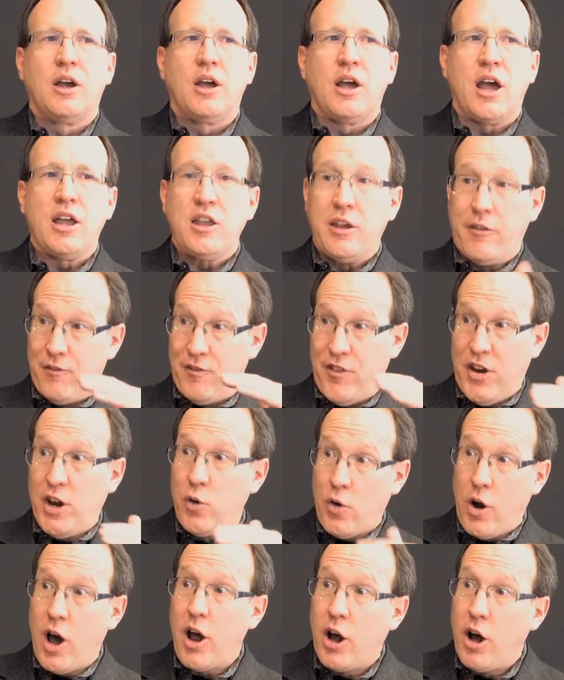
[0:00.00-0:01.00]
and you
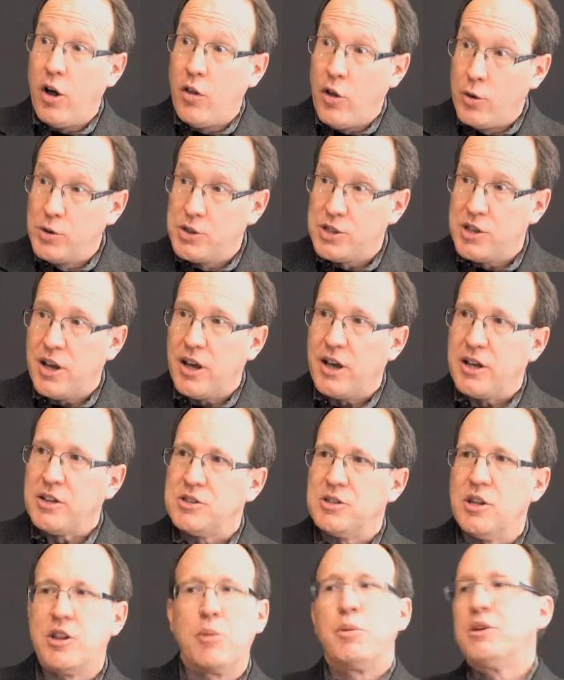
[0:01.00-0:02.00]
figure out all those things,
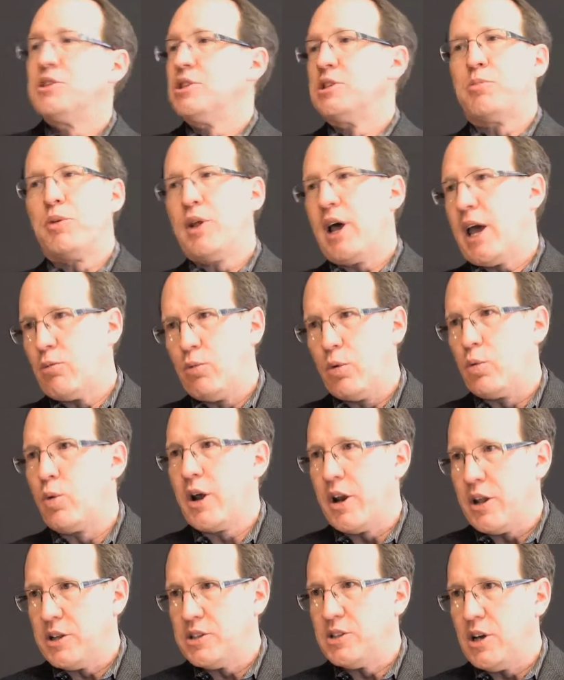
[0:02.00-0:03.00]
then the business plan will
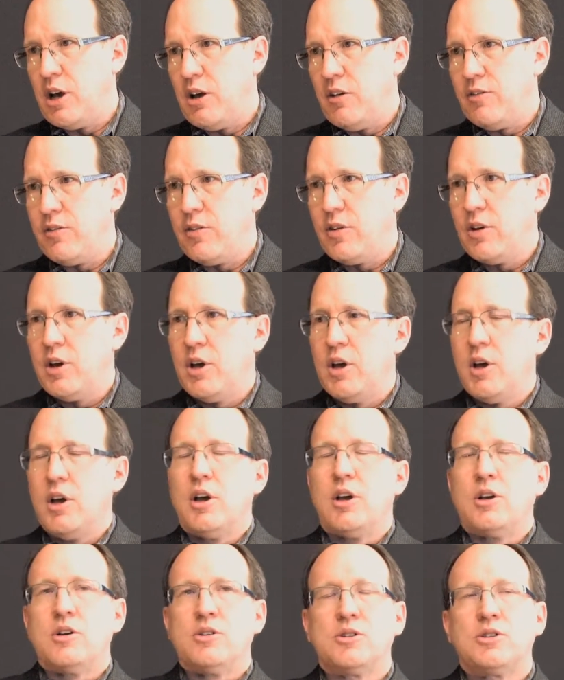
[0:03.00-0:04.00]
write itself.
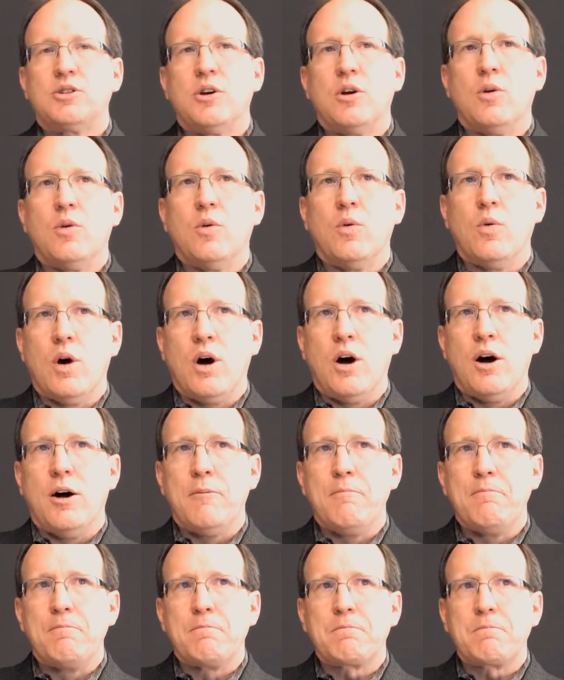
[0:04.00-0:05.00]

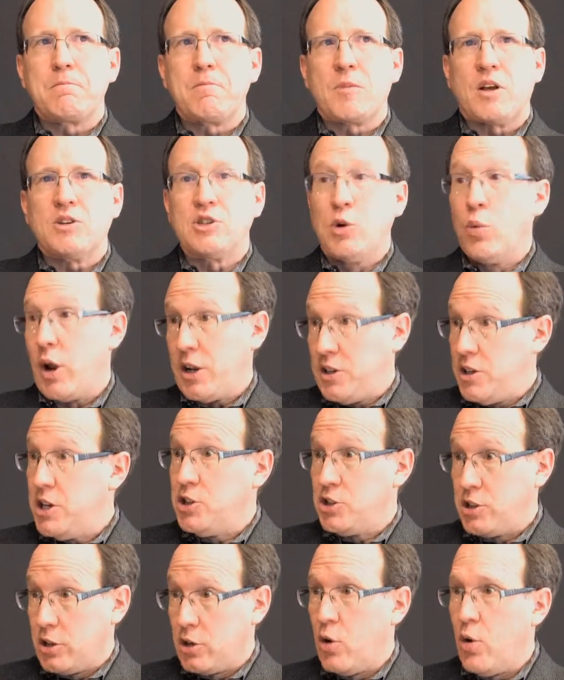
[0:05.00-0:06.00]
So when I
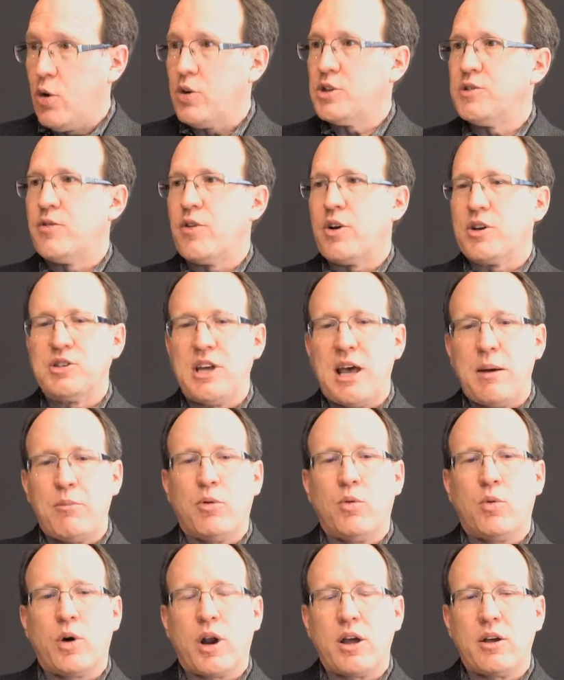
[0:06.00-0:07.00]
teach the course, for
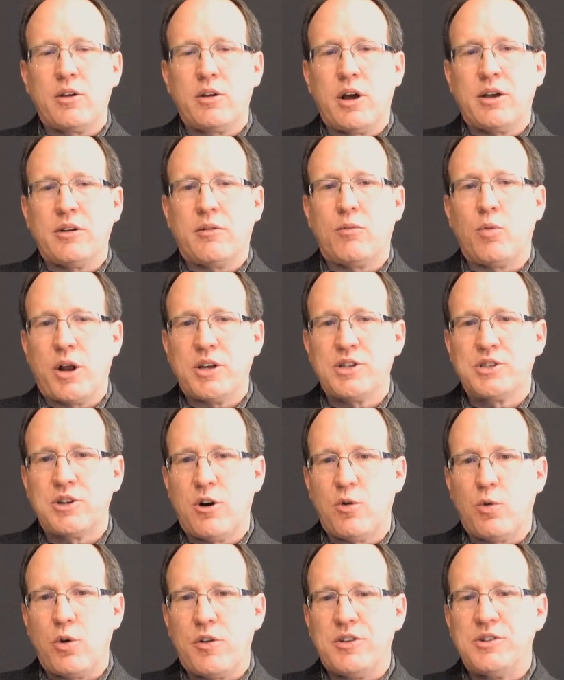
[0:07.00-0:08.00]
example, what I
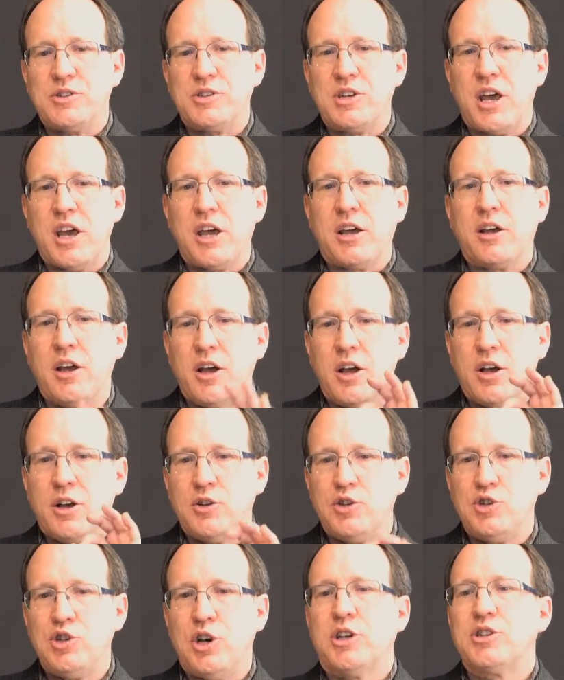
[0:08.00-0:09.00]
start with is saying,
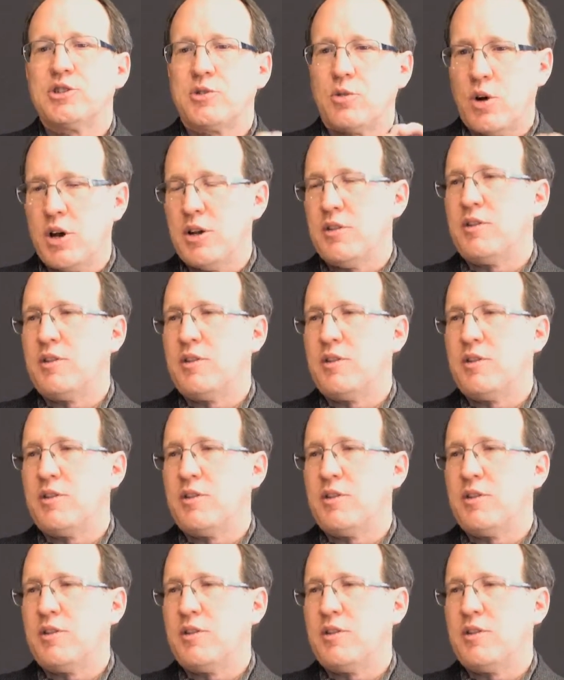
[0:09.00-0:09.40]
just write